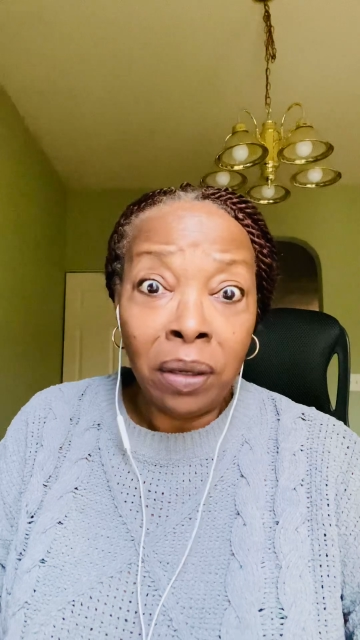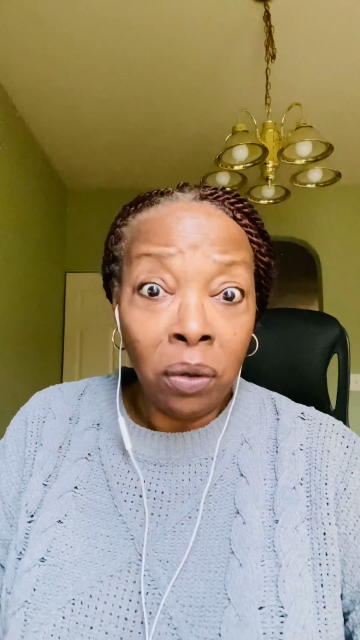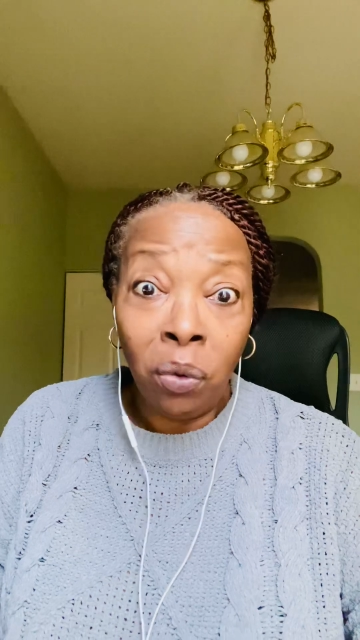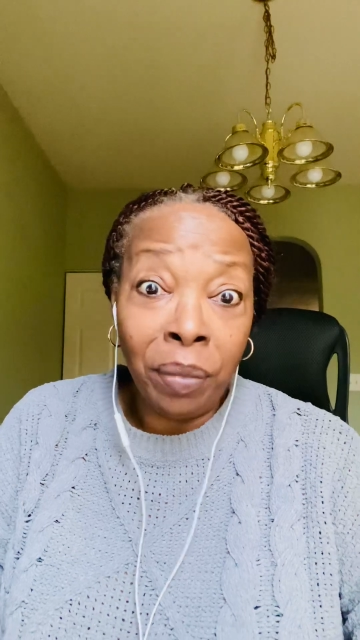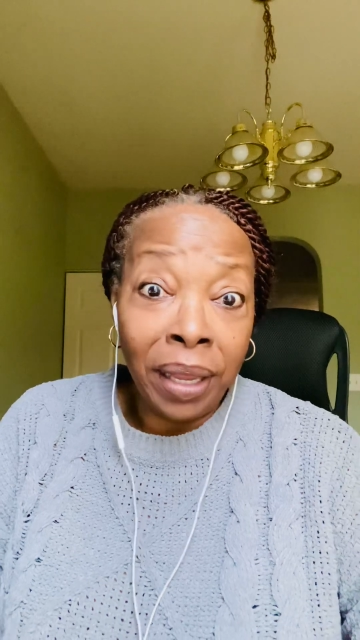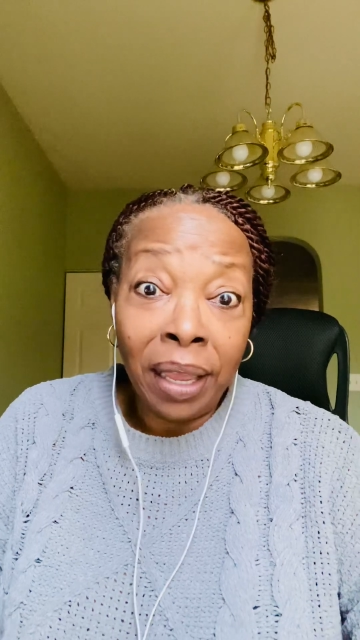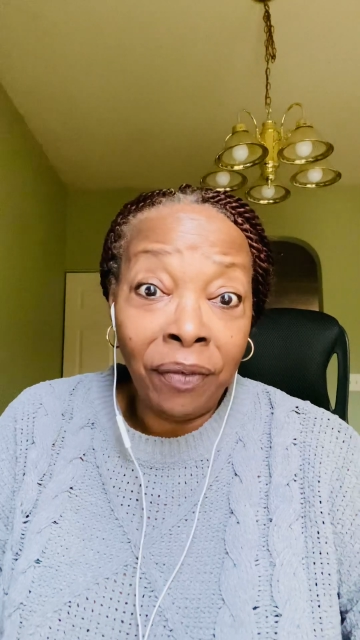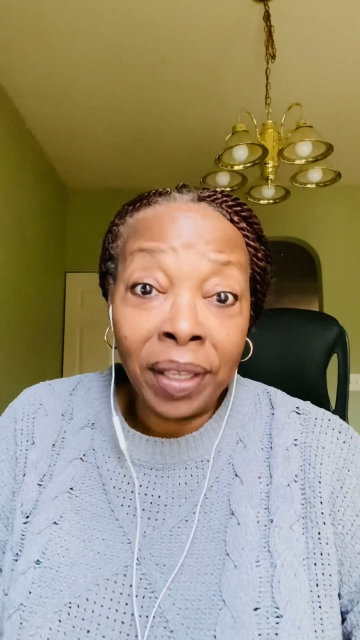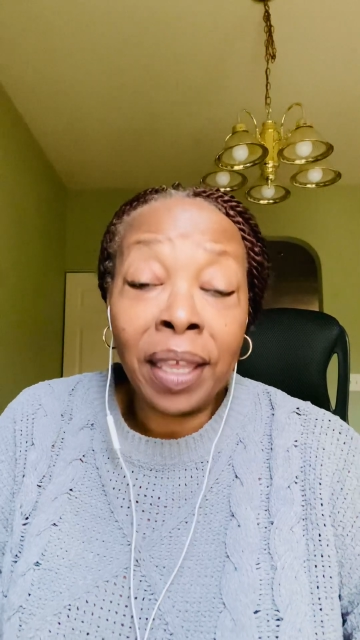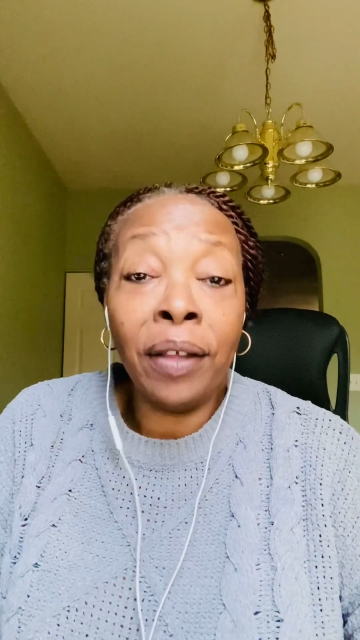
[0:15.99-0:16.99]
who may have
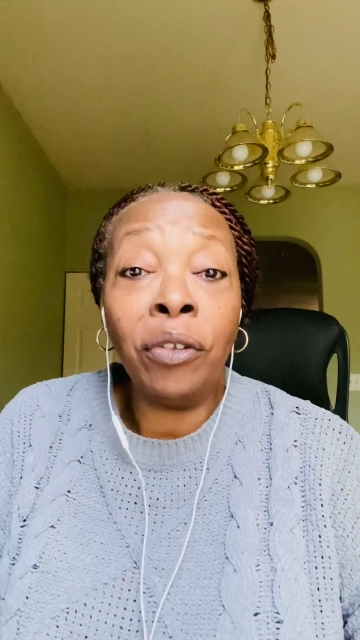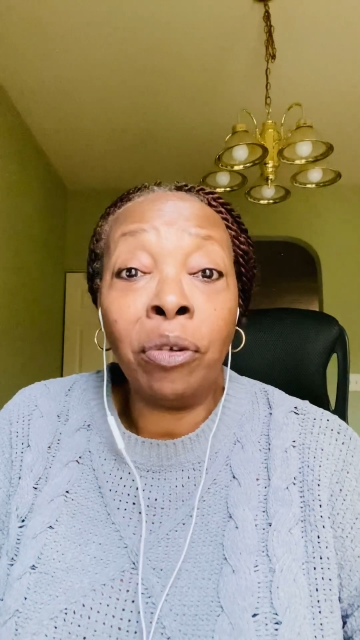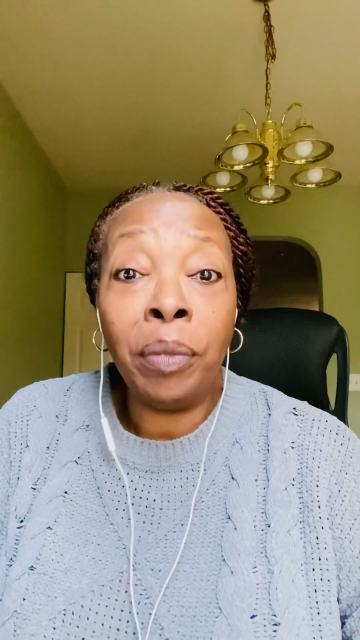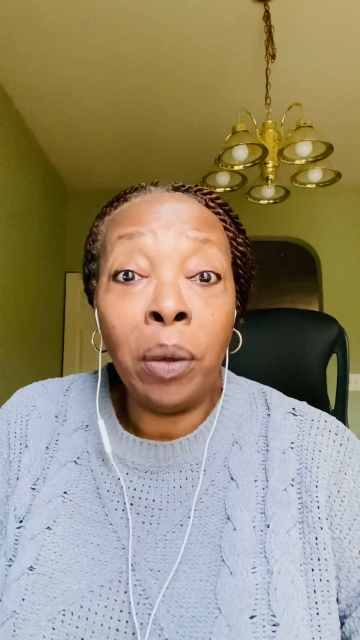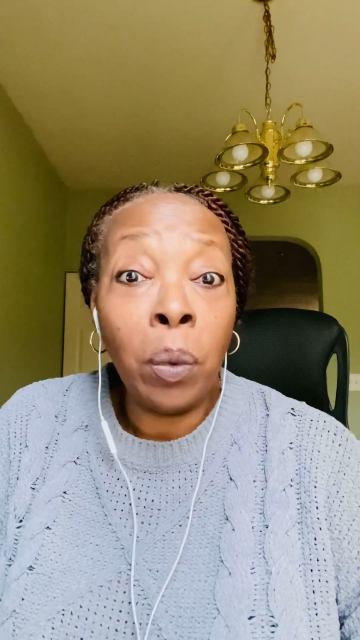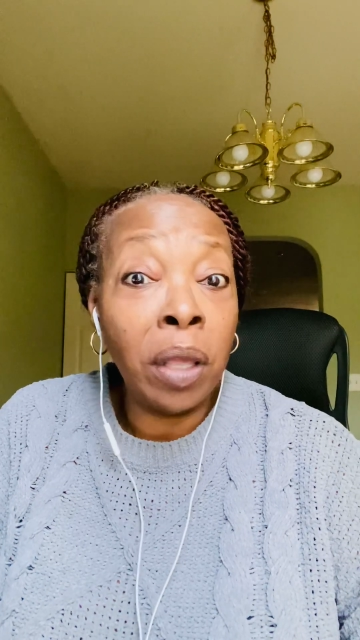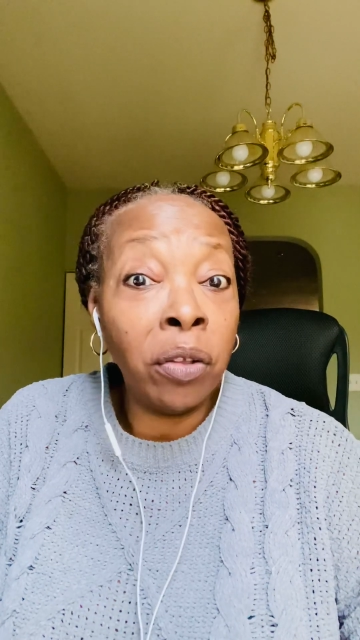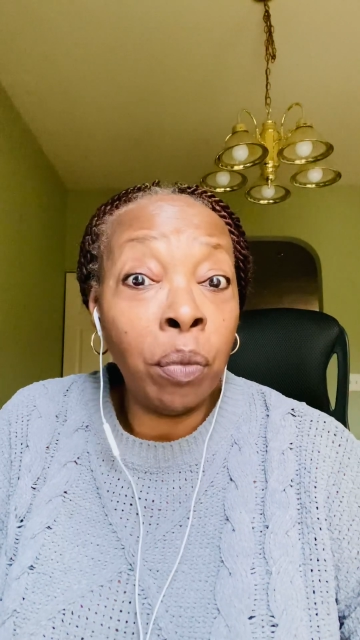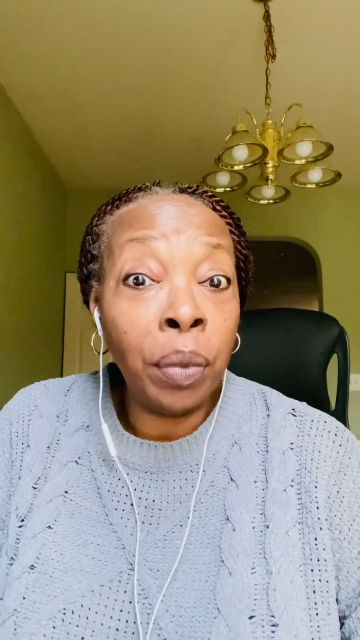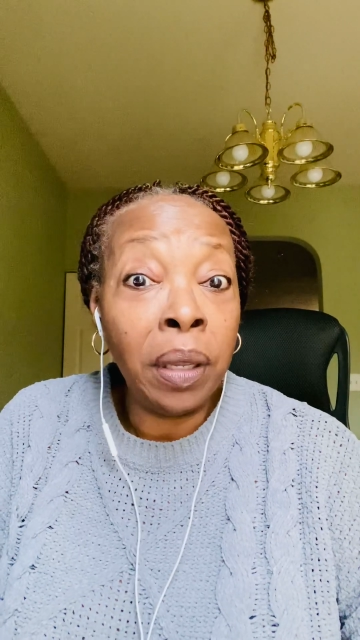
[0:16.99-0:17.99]
encountered me, whether
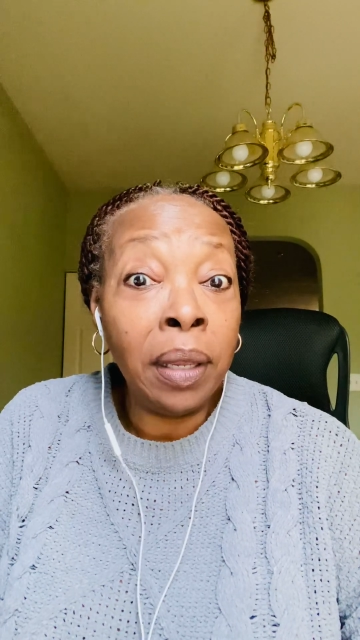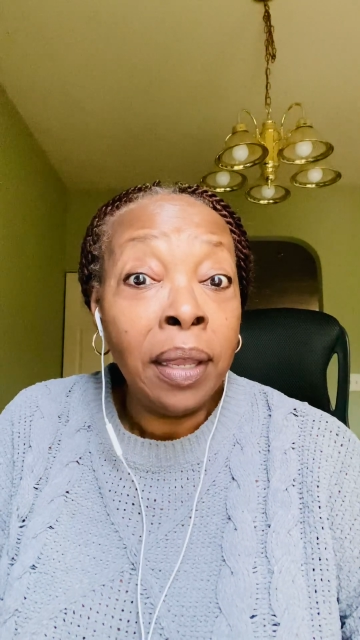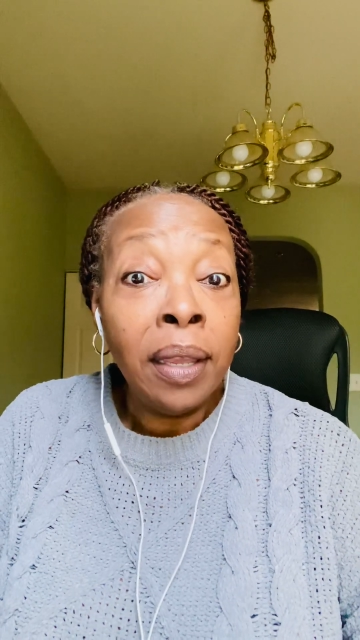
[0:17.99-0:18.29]
it be